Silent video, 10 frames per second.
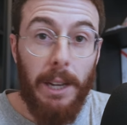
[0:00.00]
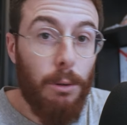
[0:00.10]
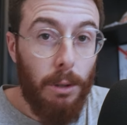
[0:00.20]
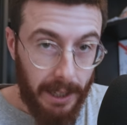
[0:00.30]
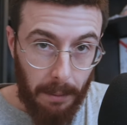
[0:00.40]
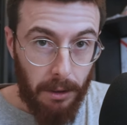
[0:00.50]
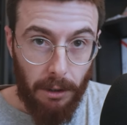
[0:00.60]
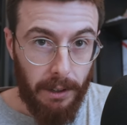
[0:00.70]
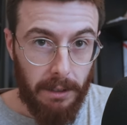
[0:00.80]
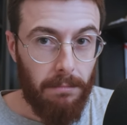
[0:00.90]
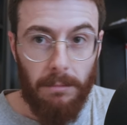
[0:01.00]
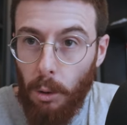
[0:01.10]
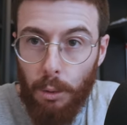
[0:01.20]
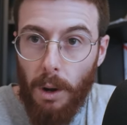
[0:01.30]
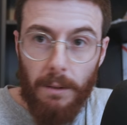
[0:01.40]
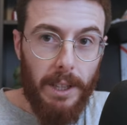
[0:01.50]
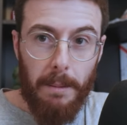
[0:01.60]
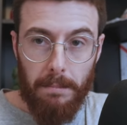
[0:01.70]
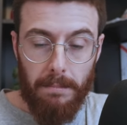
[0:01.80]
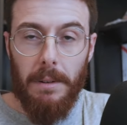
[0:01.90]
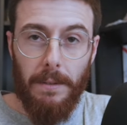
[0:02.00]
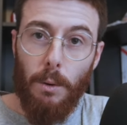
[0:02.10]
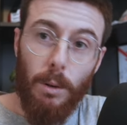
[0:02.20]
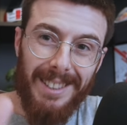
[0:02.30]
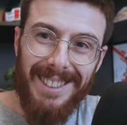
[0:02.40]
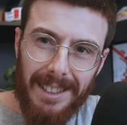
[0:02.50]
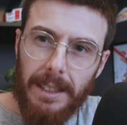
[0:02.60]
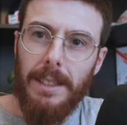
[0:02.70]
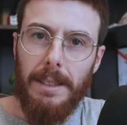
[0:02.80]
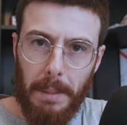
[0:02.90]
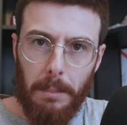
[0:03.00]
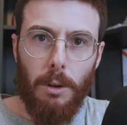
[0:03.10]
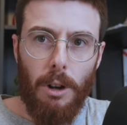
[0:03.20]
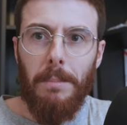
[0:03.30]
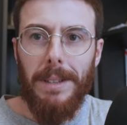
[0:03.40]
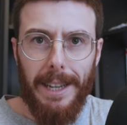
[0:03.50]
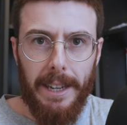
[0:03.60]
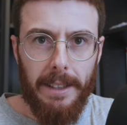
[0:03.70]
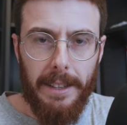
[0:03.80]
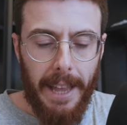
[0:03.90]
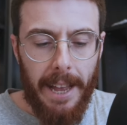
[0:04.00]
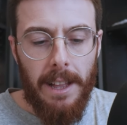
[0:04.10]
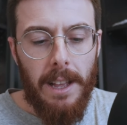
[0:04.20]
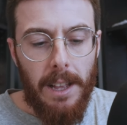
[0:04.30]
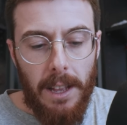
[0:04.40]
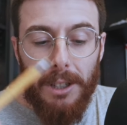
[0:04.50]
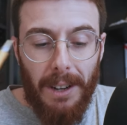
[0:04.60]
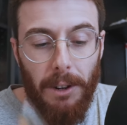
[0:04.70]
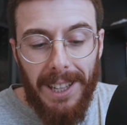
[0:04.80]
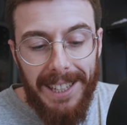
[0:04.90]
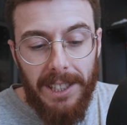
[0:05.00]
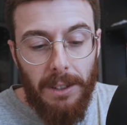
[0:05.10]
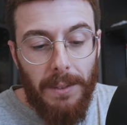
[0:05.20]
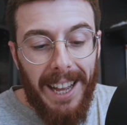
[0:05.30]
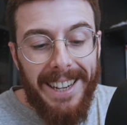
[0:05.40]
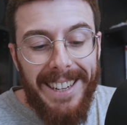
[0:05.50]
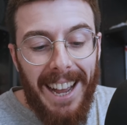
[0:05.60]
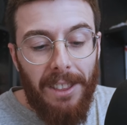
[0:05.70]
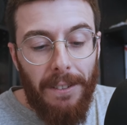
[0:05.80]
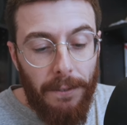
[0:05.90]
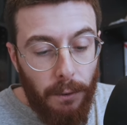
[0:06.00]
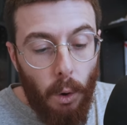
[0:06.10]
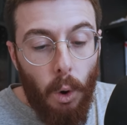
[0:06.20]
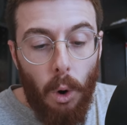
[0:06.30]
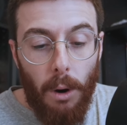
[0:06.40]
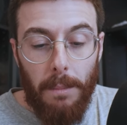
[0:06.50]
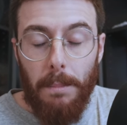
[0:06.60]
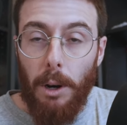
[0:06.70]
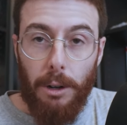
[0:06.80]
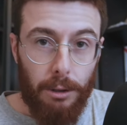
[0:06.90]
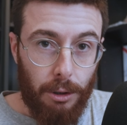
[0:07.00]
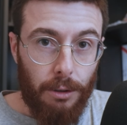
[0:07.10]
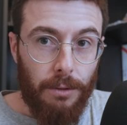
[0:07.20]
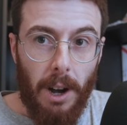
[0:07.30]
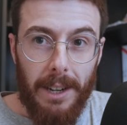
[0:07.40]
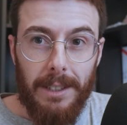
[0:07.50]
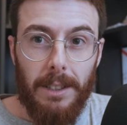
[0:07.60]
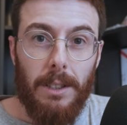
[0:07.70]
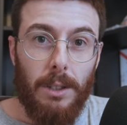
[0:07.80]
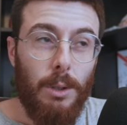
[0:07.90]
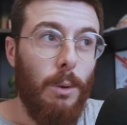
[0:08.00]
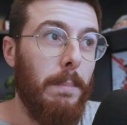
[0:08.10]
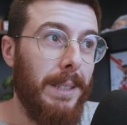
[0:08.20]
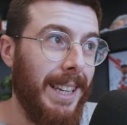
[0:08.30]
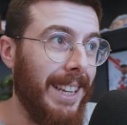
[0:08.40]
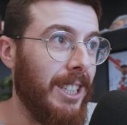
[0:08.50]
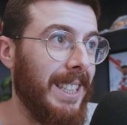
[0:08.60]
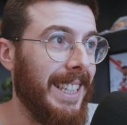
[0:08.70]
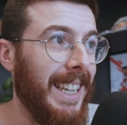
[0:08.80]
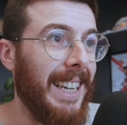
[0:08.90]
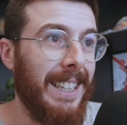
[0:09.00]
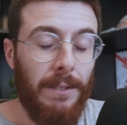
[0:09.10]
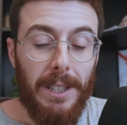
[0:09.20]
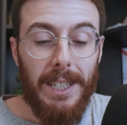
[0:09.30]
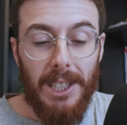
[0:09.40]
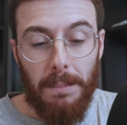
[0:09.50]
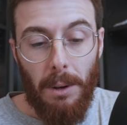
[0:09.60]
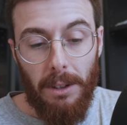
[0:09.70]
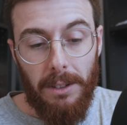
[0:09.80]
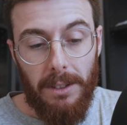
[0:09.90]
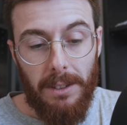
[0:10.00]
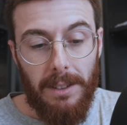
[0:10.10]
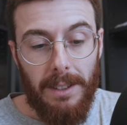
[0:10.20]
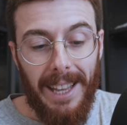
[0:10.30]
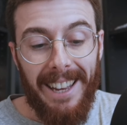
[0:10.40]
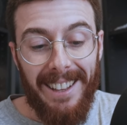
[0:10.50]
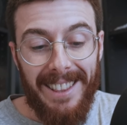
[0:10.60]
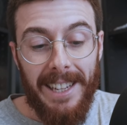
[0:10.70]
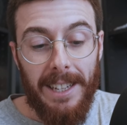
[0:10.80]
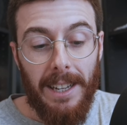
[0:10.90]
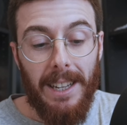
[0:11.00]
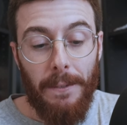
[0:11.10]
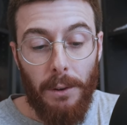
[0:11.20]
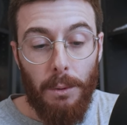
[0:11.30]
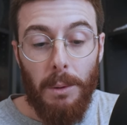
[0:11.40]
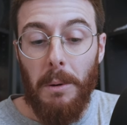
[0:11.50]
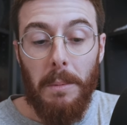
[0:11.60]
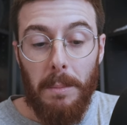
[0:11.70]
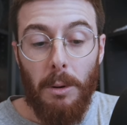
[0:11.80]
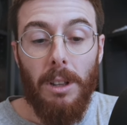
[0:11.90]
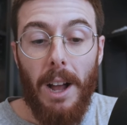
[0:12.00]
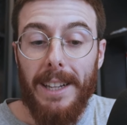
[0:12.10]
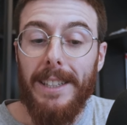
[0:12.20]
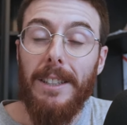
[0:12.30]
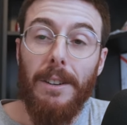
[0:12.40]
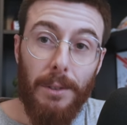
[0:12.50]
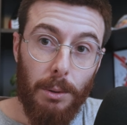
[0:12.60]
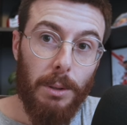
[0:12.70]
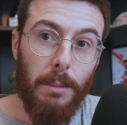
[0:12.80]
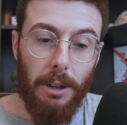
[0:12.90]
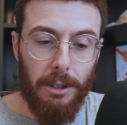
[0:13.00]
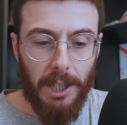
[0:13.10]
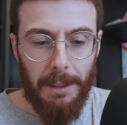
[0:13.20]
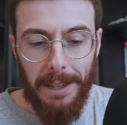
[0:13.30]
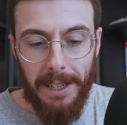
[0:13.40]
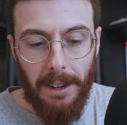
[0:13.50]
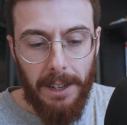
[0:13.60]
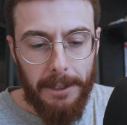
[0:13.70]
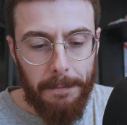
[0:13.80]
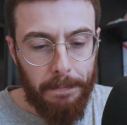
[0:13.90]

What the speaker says: They could all end up on the grid, all 12 of them. But of course, it's a bit more complicated than that, because I've got a list of another four Moto2 riders who are potentially gunning for these spots. And I think a few of them are a bit more likely than a few of the MotoGP guys.